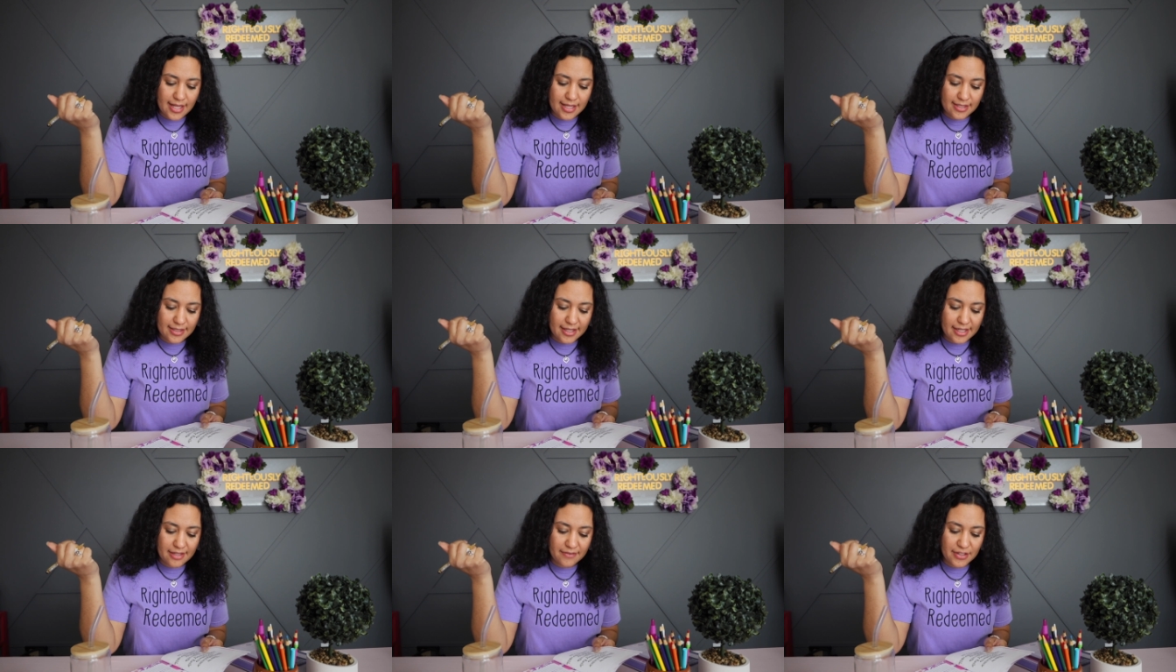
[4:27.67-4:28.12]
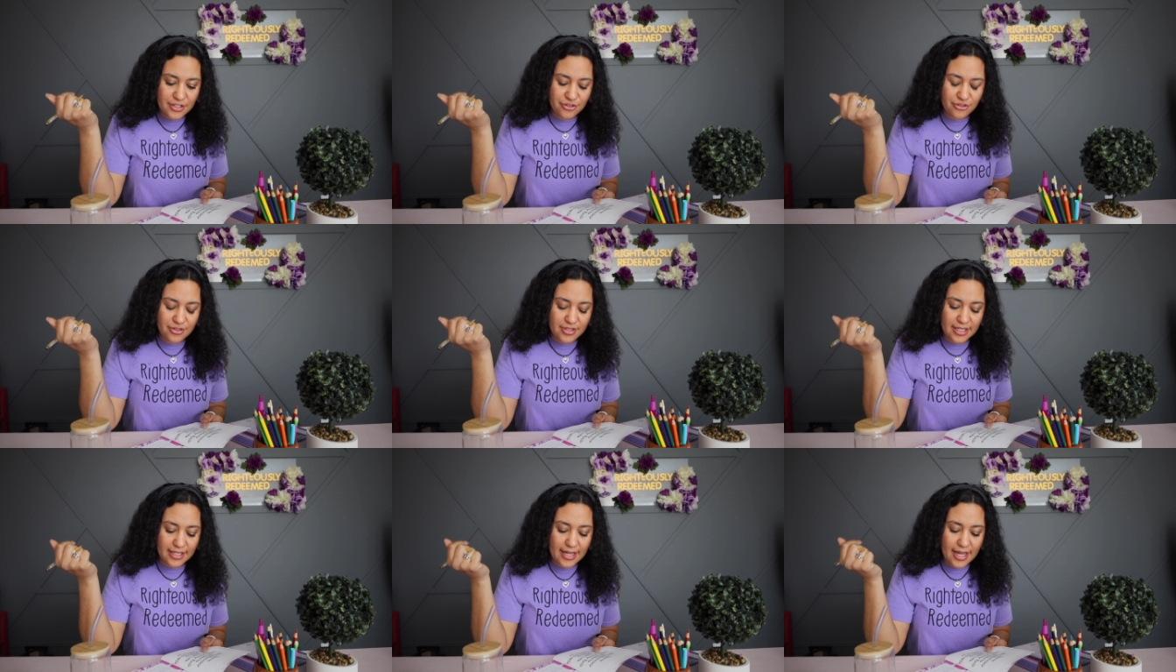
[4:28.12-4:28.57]
It's kind of
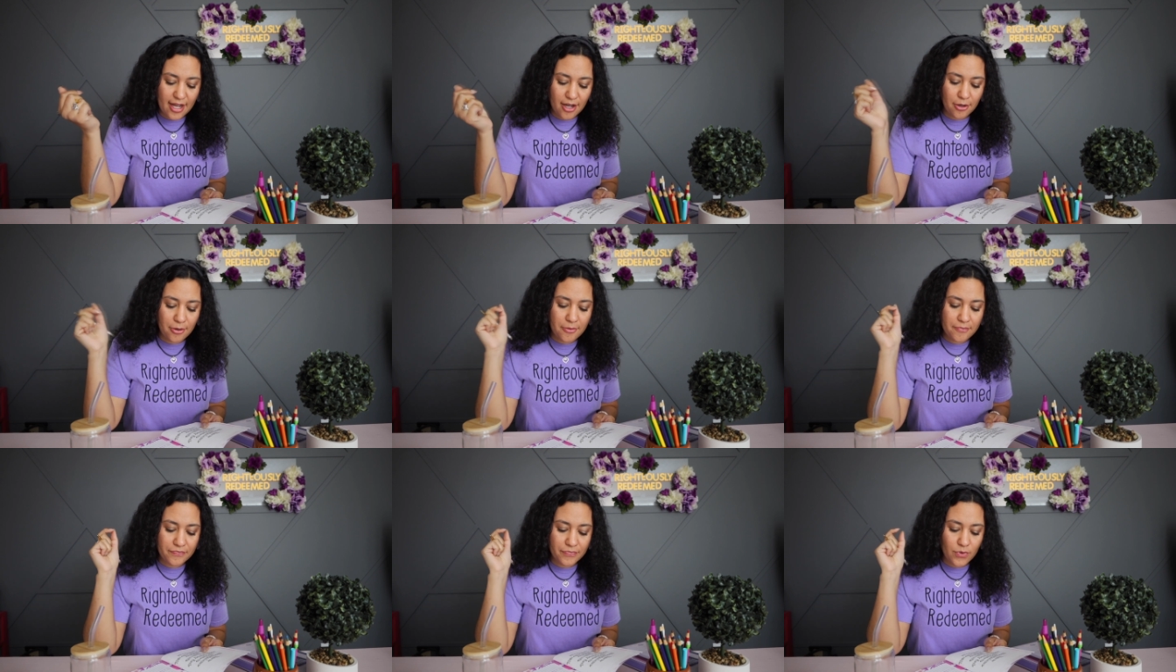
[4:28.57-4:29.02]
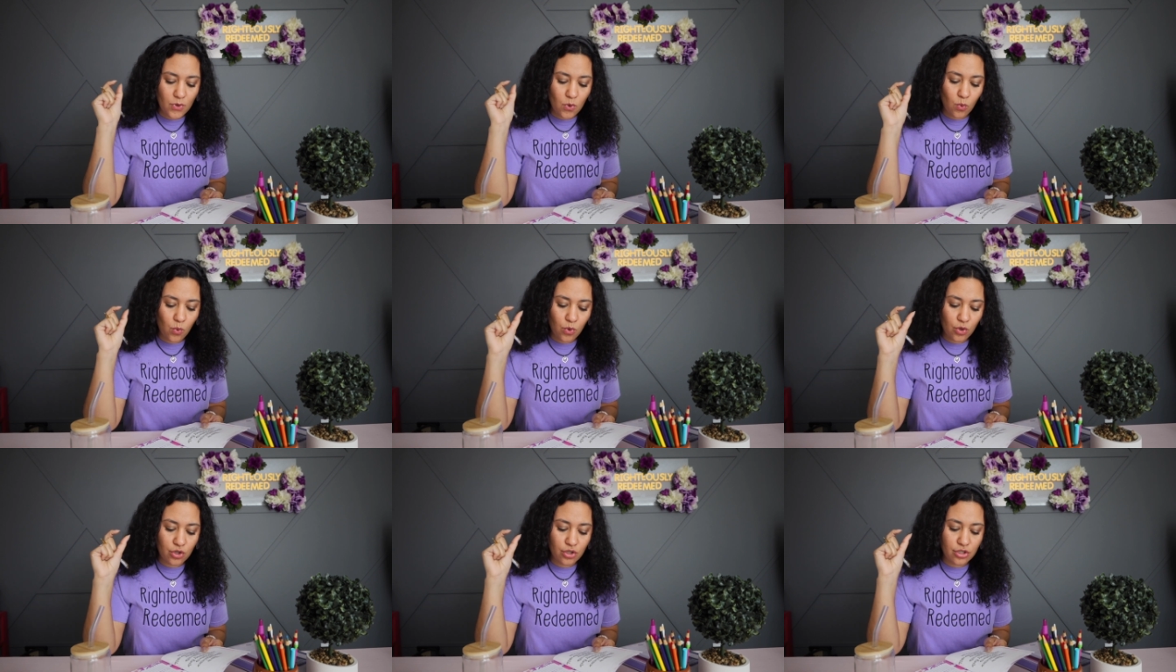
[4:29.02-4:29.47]
interesting how
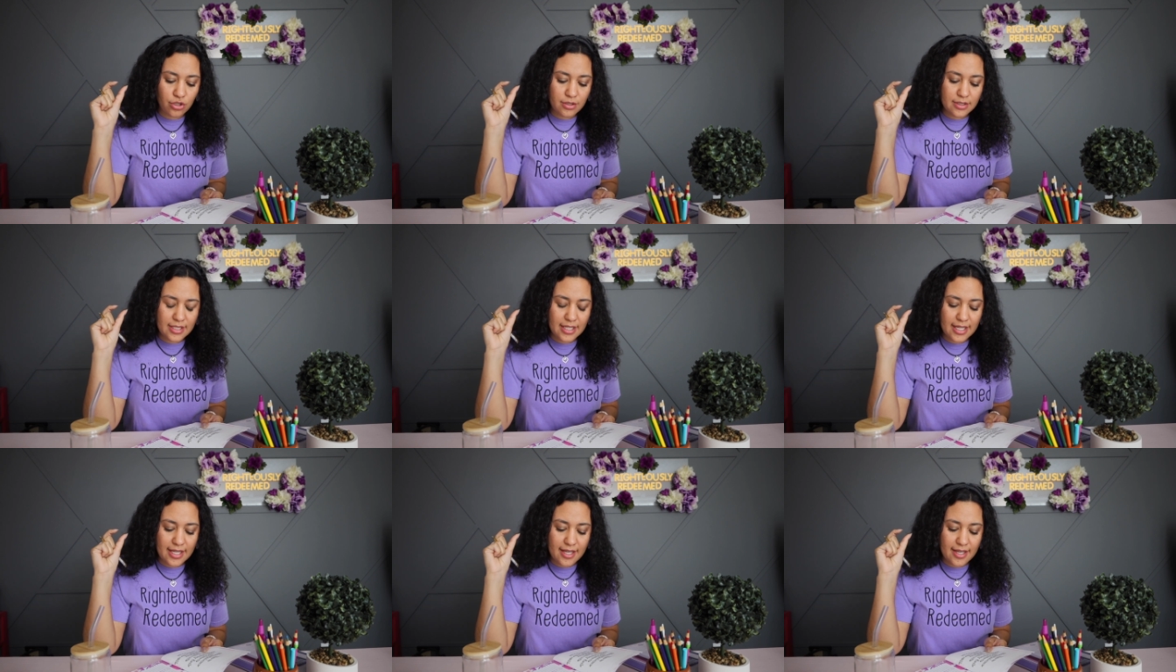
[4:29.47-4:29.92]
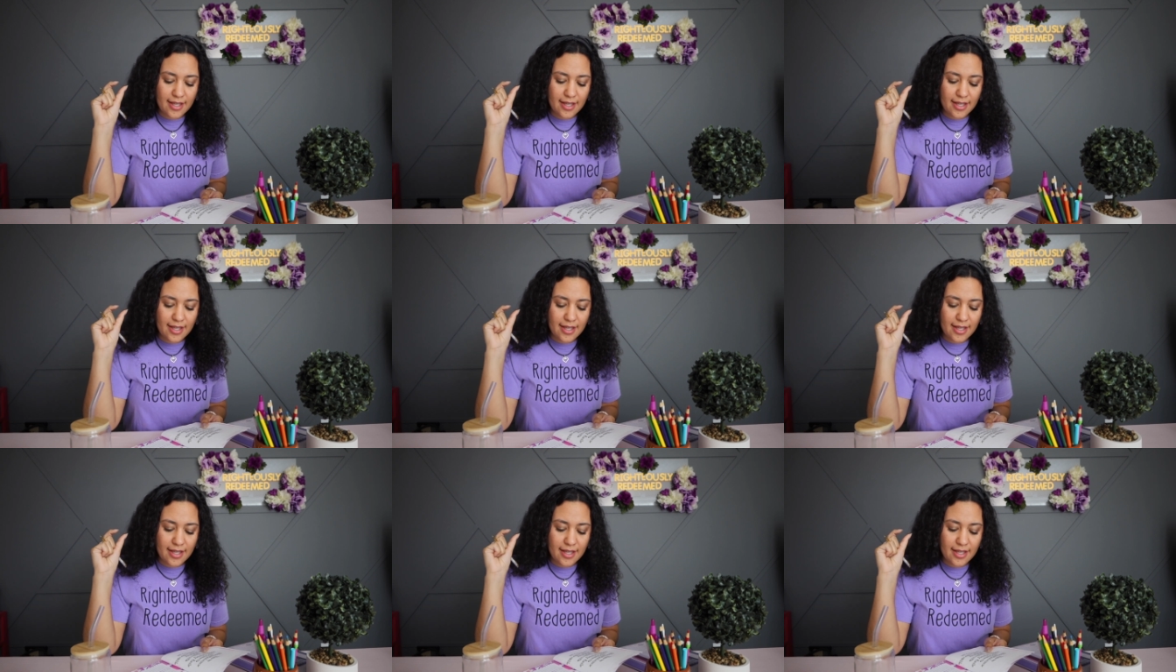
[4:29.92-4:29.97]
world